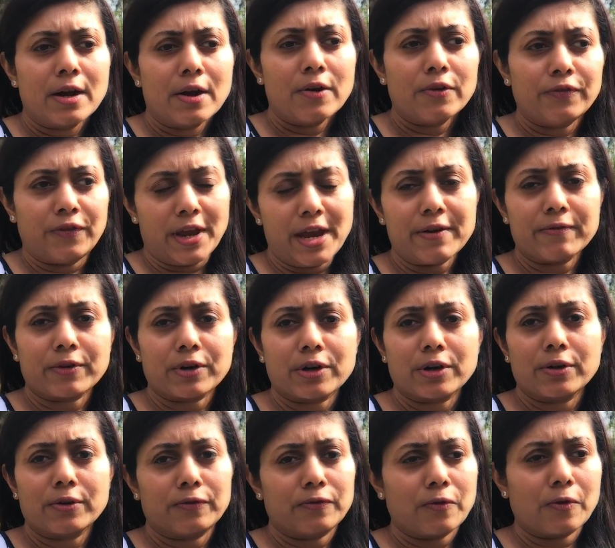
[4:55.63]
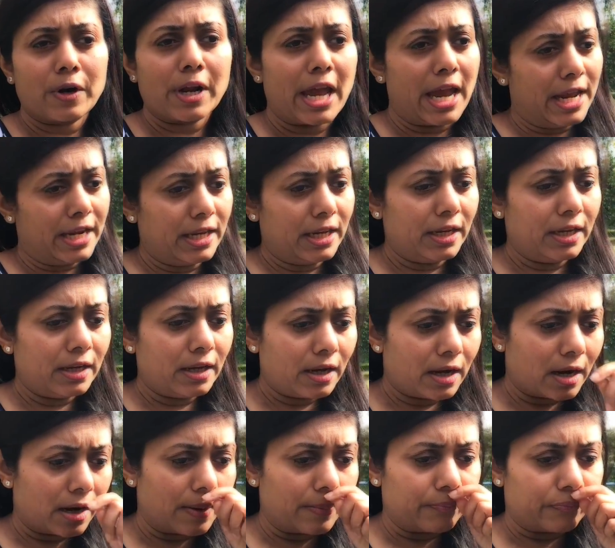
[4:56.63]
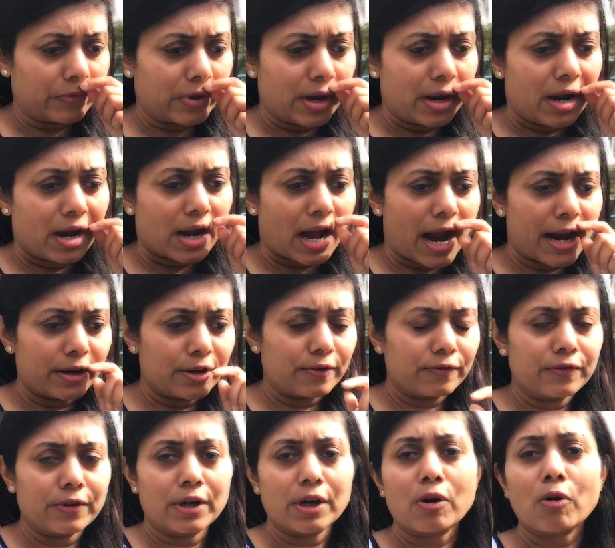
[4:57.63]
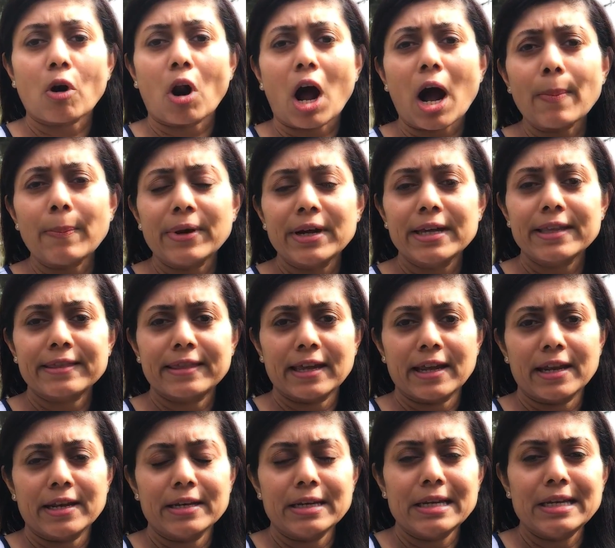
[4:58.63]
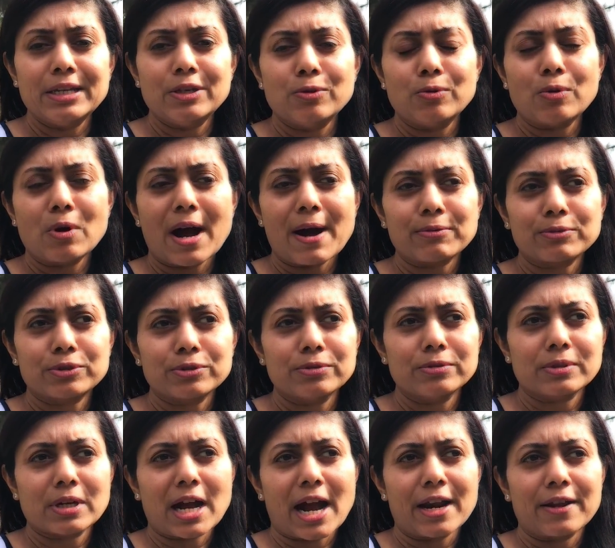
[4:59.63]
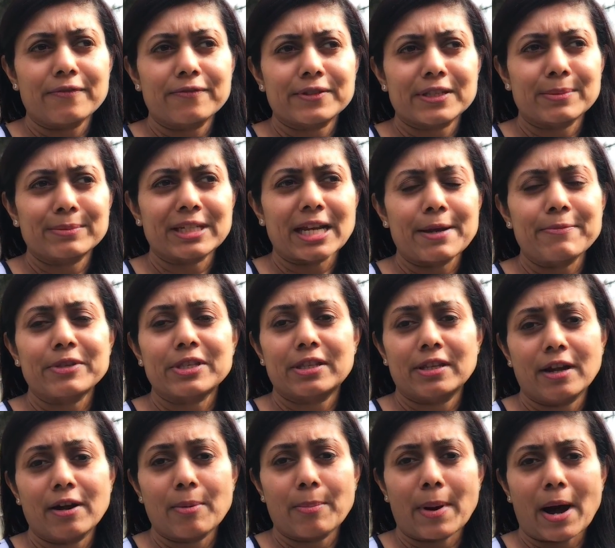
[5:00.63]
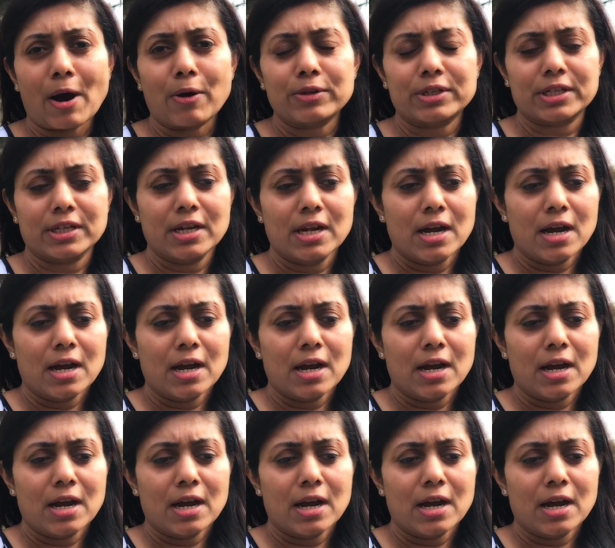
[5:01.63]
favor for any kind of a crop, then you have to kind of sometimes think about